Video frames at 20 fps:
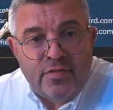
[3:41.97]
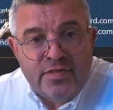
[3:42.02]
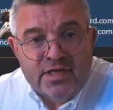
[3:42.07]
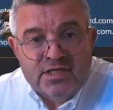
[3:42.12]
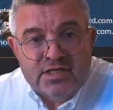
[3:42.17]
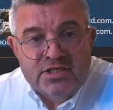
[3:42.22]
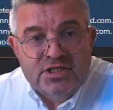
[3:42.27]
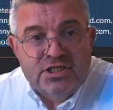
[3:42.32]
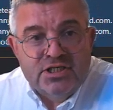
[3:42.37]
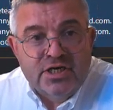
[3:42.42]

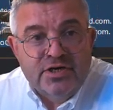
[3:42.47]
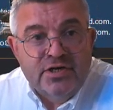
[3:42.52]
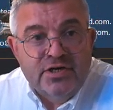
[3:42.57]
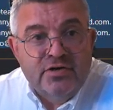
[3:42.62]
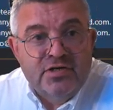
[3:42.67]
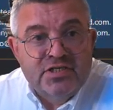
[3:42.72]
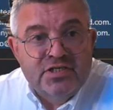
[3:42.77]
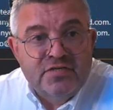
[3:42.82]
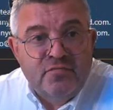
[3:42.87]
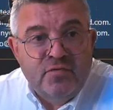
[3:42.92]
to show you
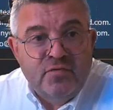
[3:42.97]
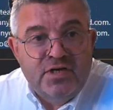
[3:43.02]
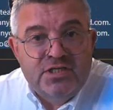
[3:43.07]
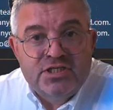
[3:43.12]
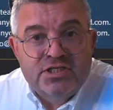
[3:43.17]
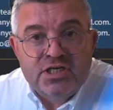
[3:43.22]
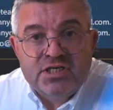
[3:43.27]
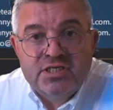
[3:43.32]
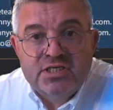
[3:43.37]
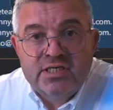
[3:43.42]
is if we
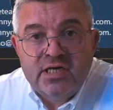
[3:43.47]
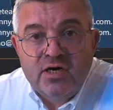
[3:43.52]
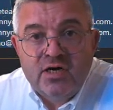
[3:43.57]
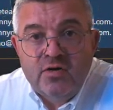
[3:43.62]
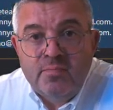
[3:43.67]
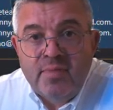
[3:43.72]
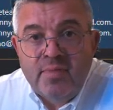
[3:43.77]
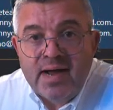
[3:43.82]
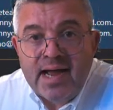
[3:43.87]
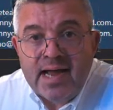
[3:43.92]
just go
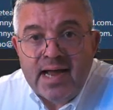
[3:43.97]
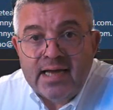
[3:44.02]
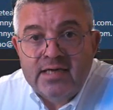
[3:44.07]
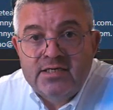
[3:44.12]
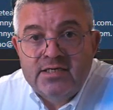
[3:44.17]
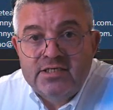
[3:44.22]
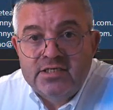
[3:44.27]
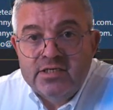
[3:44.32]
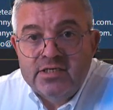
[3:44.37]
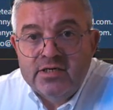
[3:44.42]
back
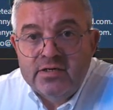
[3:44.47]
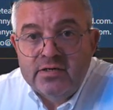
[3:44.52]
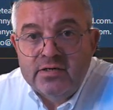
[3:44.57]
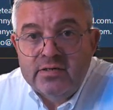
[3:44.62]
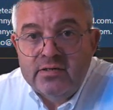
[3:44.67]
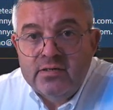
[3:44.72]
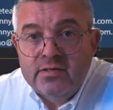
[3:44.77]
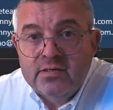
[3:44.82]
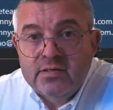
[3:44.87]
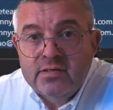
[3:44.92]

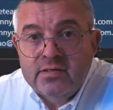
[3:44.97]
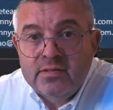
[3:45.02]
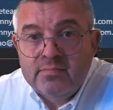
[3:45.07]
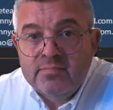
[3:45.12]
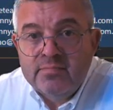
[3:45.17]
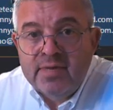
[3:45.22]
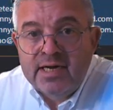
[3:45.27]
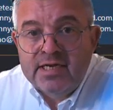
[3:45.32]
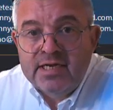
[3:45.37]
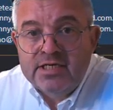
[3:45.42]
to
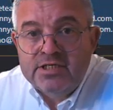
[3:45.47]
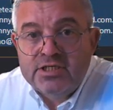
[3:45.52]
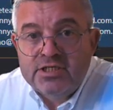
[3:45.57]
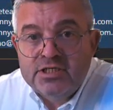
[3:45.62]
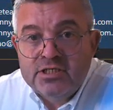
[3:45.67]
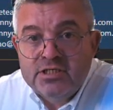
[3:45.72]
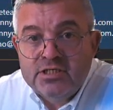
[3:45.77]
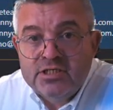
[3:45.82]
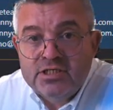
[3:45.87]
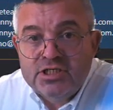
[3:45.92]
manage
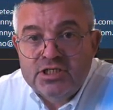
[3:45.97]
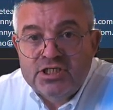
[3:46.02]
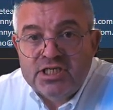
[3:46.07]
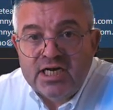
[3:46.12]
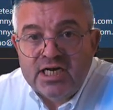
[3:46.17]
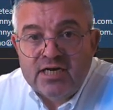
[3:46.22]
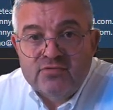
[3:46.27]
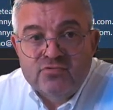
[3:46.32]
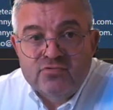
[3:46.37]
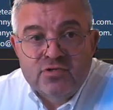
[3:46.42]

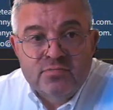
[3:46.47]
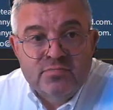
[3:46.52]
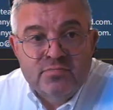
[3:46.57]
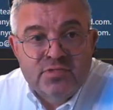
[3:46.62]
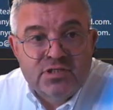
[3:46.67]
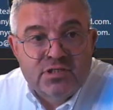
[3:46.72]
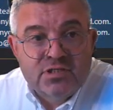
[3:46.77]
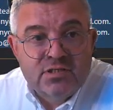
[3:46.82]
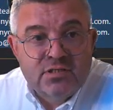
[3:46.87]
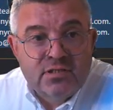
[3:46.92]
chat
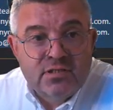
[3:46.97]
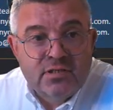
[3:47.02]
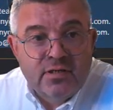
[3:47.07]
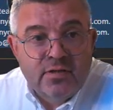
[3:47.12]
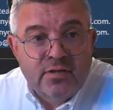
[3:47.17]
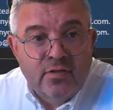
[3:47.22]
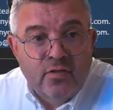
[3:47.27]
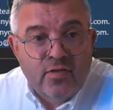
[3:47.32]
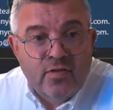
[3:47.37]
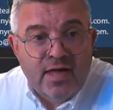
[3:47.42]
rooms,
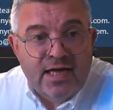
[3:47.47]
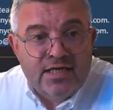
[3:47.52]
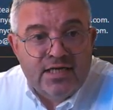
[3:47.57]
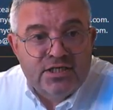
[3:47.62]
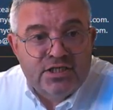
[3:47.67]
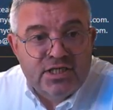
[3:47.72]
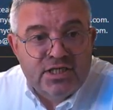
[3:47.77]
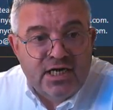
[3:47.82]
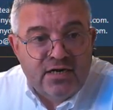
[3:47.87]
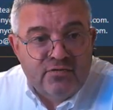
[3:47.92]
that
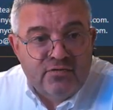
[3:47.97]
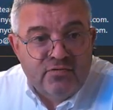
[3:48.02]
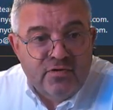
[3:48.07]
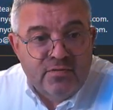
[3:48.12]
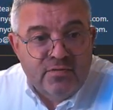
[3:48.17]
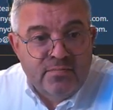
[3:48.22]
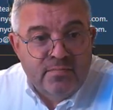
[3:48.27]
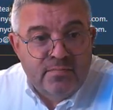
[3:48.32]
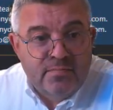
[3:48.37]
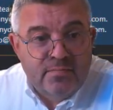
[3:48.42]
chat
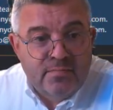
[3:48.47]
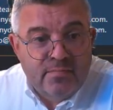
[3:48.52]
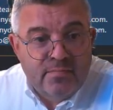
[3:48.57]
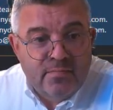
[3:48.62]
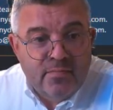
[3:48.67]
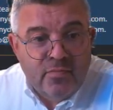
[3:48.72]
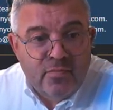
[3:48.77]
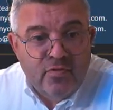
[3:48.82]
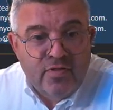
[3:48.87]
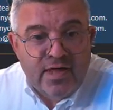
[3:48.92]
room
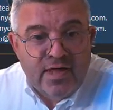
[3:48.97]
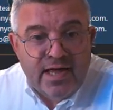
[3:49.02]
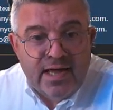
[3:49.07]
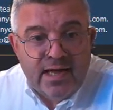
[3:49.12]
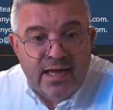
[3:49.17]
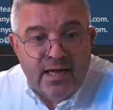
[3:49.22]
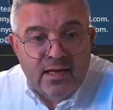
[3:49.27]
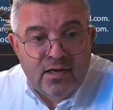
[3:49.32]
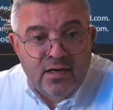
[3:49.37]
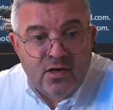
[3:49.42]

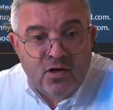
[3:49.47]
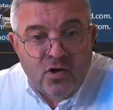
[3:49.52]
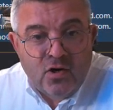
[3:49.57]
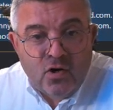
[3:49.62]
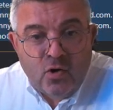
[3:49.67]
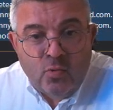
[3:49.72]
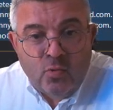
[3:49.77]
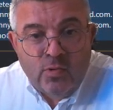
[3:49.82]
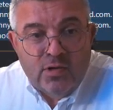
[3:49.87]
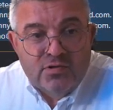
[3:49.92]
there,
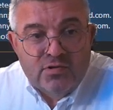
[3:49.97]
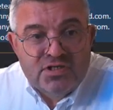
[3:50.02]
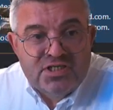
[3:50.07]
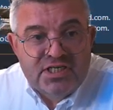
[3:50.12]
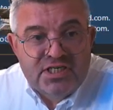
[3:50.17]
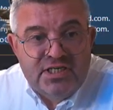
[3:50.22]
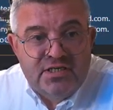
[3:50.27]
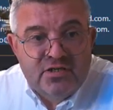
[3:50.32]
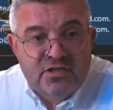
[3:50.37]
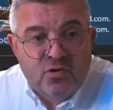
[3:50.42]
we'll
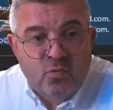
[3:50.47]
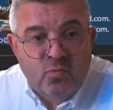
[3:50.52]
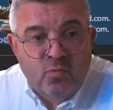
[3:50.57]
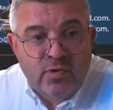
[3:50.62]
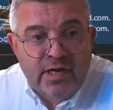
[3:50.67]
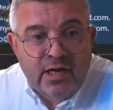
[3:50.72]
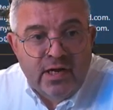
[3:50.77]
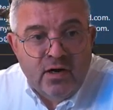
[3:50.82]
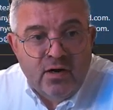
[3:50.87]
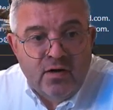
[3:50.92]
see that
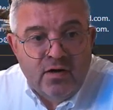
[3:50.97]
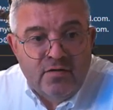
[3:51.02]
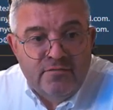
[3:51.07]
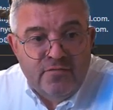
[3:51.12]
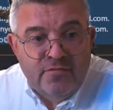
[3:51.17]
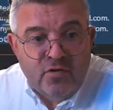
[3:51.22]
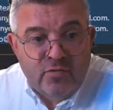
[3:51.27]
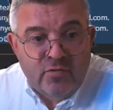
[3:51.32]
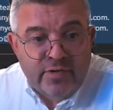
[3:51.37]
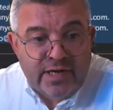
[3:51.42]
we are
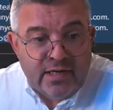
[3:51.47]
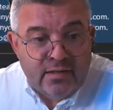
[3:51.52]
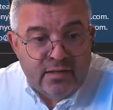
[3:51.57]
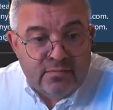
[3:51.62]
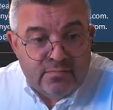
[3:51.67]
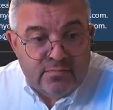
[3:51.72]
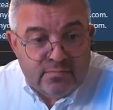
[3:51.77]
following